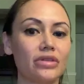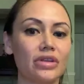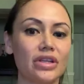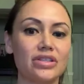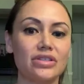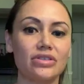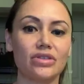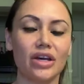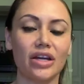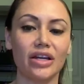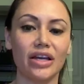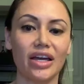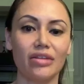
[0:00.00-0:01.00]
Let's do that
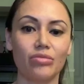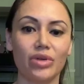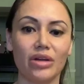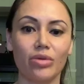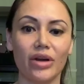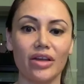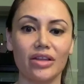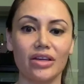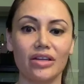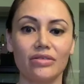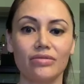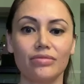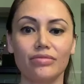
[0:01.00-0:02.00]
again. Big breath in.